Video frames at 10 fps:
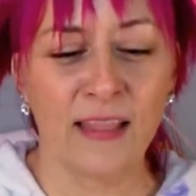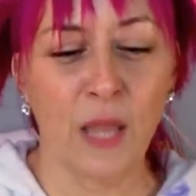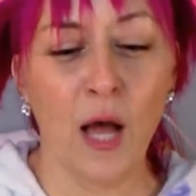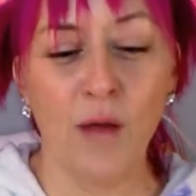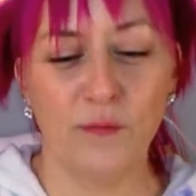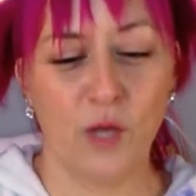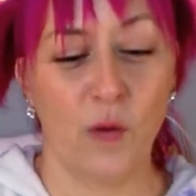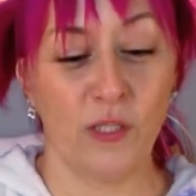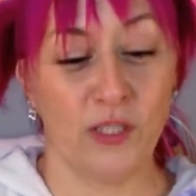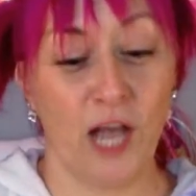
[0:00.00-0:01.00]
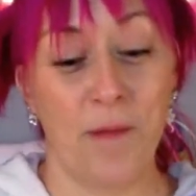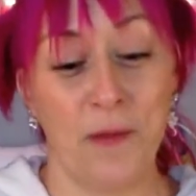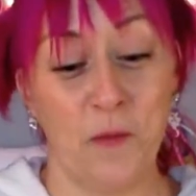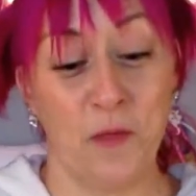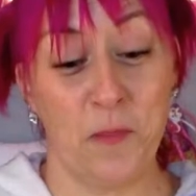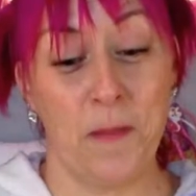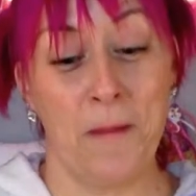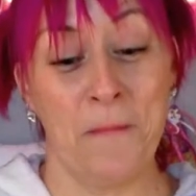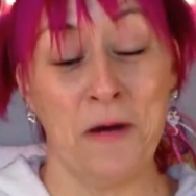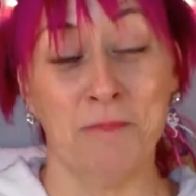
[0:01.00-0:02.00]
I loved going shopping
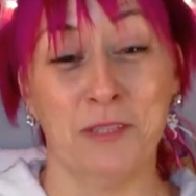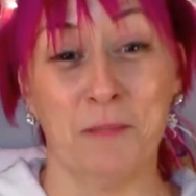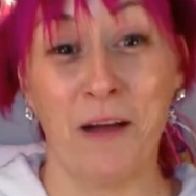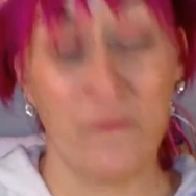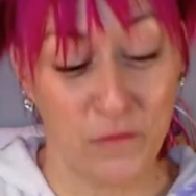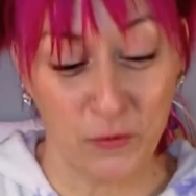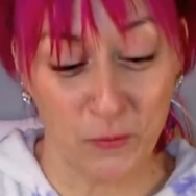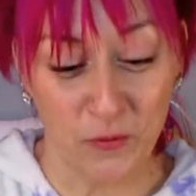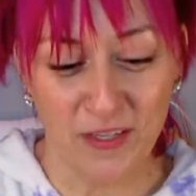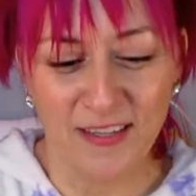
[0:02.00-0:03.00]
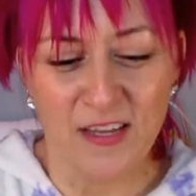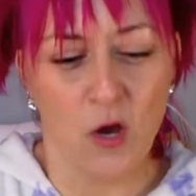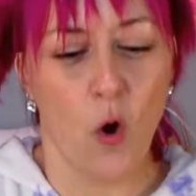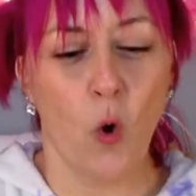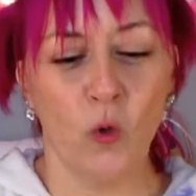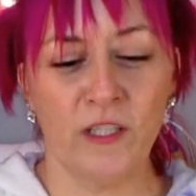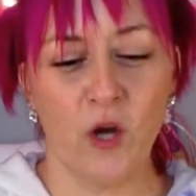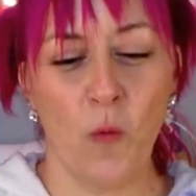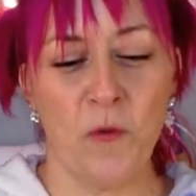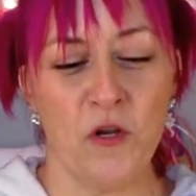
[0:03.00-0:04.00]
with my mom to buy food.
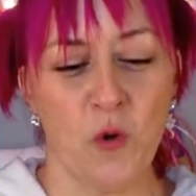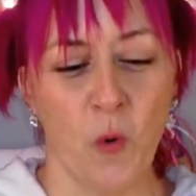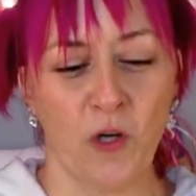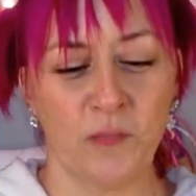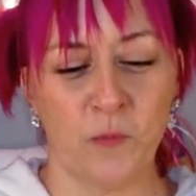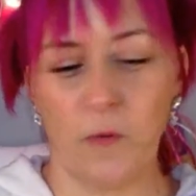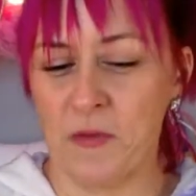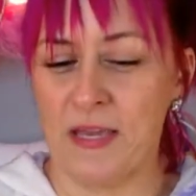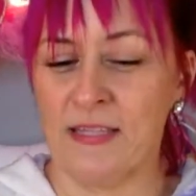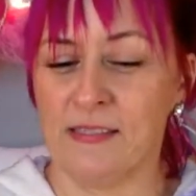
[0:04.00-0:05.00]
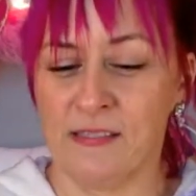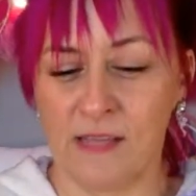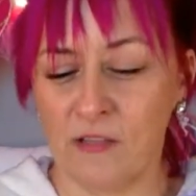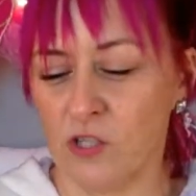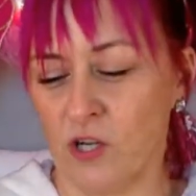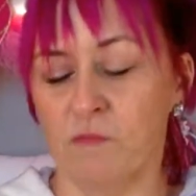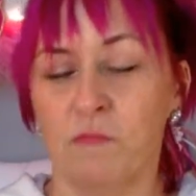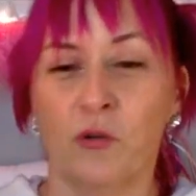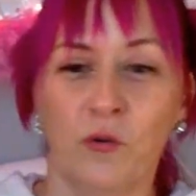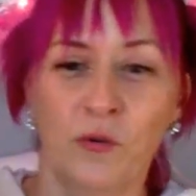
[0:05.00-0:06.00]
Holding open doors put me in such
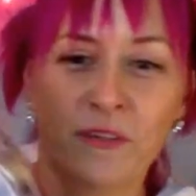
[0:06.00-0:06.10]
a good